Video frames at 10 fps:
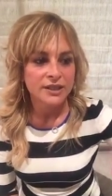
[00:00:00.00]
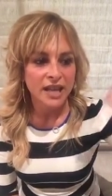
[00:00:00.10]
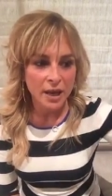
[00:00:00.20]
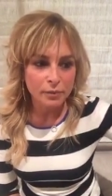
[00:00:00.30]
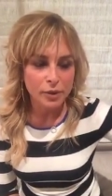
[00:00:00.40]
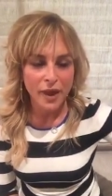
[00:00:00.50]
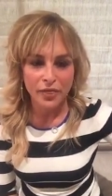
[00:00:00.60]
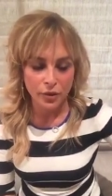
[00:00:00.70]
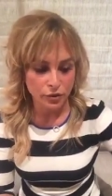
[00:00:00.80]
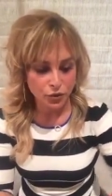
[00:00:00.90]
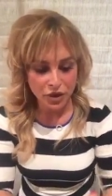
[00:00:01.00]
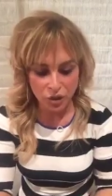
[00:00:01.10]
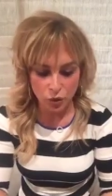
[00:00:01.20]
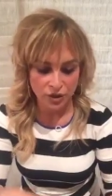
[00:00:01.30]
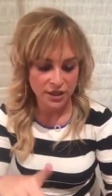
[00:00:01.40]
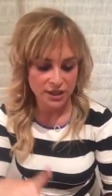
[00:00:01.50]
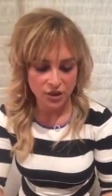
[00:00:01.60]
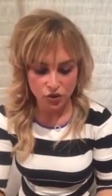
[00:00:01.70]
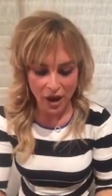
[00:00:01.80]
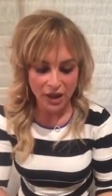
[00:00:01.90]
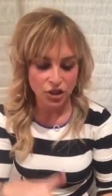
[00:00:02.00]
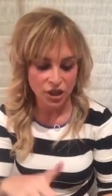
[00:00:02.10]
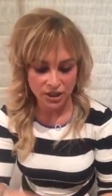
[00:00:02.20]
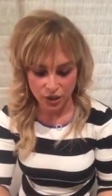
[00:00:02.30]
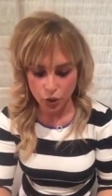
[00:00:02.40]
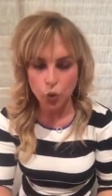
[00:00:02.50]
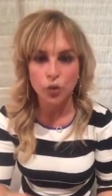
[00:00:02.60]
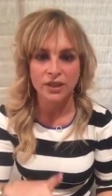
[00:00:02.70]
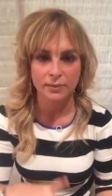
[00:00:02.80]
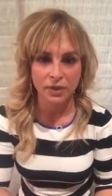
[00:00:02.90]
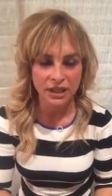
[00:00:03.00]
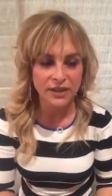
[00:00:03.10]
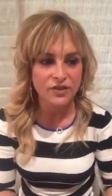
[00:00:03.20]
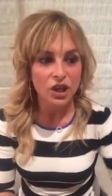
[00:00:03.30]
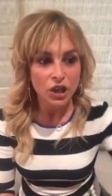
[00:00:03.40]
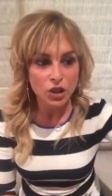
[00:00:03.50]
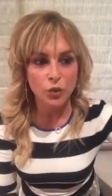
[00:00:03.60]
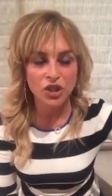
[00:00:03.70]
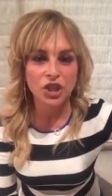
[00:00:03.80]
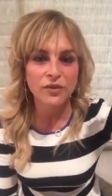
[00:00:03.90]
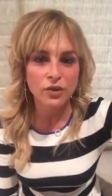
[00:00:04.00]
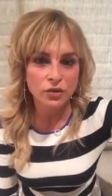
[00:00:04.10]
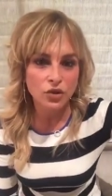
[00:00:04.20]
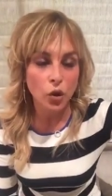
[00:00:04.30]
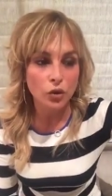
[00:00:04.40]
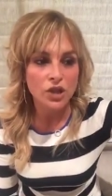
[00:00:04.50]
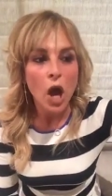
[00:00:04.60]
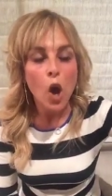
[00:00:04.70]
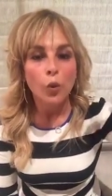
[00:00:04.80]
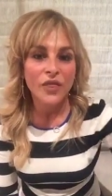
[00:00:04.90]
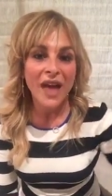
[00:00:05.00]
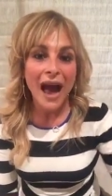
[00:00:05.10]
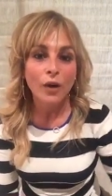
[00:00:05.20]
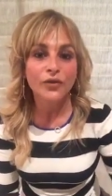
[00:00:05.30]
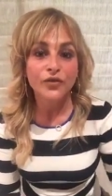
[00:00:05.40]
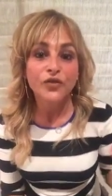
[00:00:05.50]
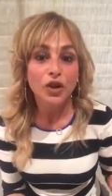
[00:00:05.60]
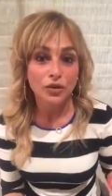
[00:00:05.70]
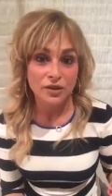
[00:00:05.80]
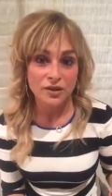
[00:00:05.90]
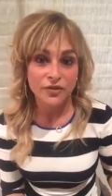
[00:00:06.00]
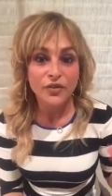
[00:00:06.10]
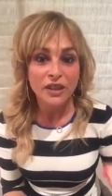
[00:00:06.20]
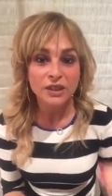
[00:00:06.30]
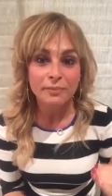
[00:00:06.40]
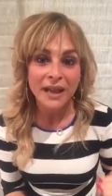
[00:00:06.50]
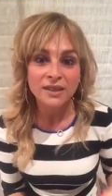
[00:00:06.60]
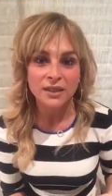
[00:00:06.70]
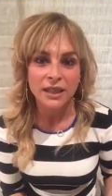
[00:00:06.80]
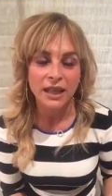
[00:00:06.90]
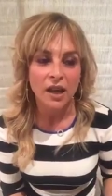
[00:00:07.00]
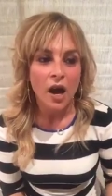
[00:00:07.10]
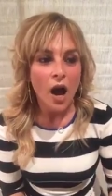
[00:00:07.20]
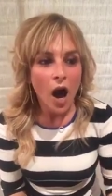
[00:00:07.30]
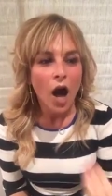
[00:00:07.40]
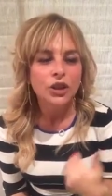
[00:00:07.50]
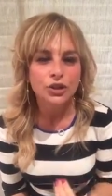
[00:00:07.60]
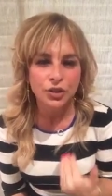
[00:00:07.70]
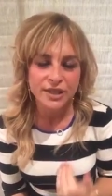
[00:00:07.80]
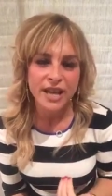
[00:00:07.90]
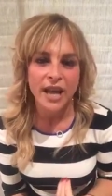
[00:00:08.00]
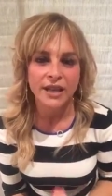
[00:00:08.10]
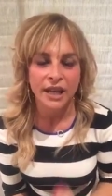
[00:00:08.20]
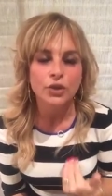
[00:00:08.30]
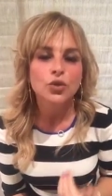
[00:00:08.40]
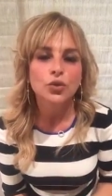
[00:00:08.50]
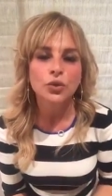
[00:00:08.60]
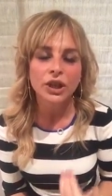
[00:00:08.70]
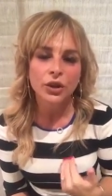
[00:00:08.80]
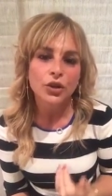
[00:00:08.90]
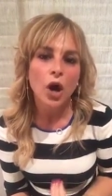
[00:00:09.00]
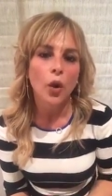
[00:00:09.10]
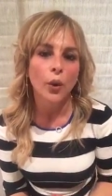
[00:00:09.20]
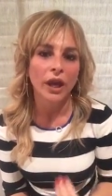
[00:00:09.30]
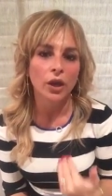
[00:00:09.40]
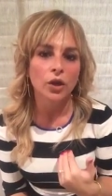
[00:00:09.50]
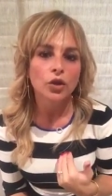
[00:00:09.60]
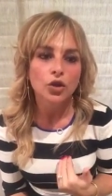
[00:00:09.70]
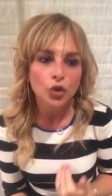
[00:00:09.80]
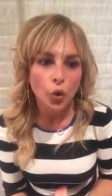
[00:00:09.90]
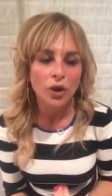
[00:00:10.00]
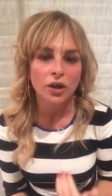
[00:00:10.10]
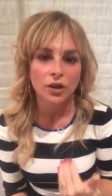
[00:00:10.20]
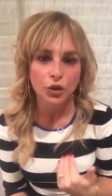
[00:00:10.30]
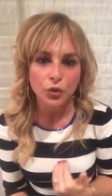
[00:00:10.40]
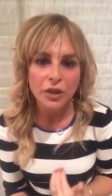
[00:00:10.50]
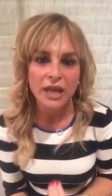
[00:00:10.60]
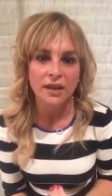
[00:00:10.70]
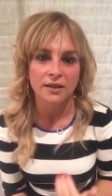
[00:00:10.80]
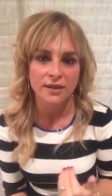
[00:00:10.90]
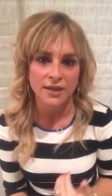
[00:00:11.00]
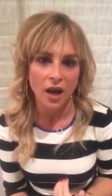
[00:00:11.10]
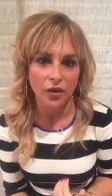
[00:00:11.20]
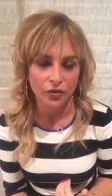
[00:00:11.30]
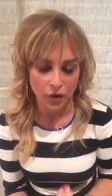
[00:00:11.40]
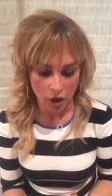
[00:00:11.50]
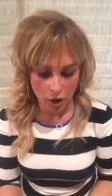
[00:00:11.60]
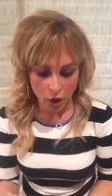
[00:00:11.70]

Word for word: to implement those resources and strategies and tools and beliefs to achieve those goals without first fundamentally understanding and truly knowing your unique self,